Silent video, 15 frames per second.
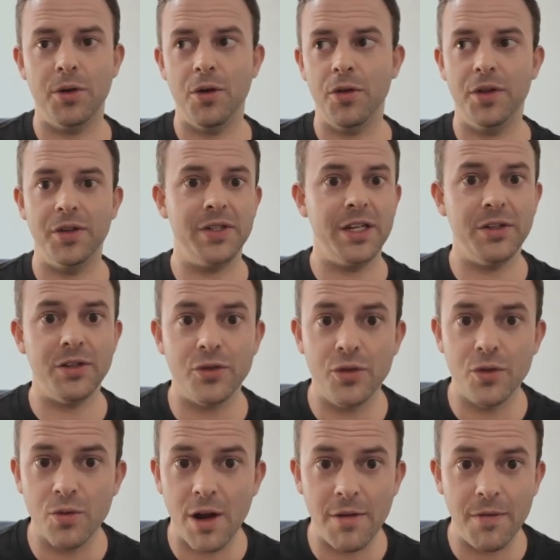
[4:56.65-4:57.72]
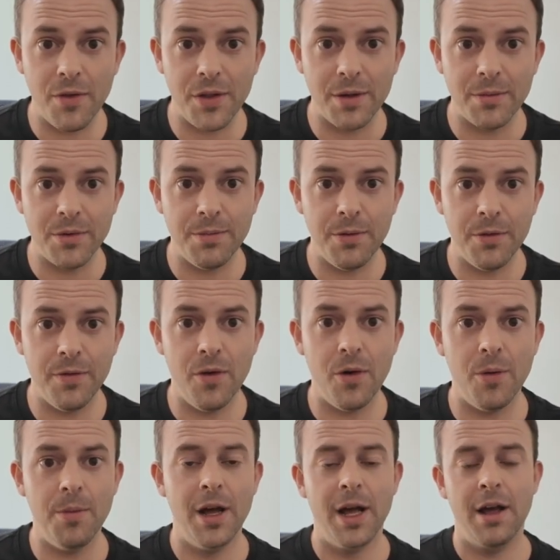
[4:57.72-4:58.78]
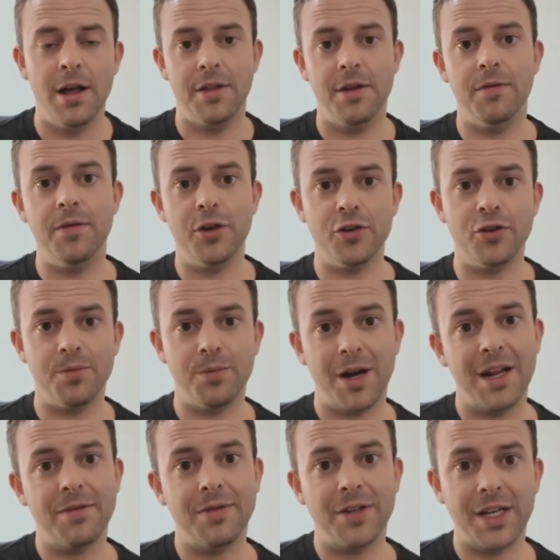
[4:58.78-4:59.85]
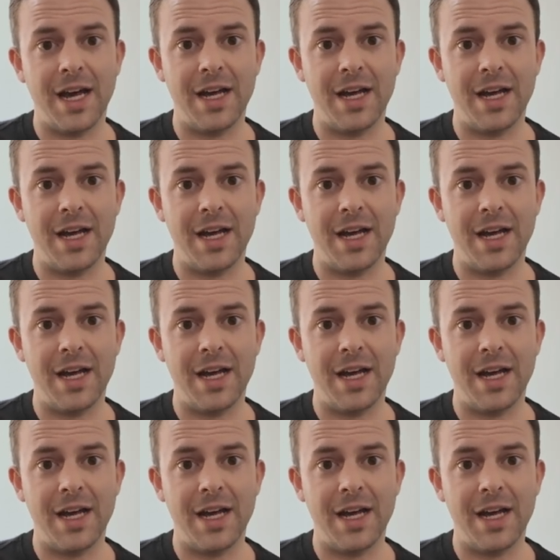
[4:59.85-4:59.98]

the seas are too rough for them to perform, then Virgin might have to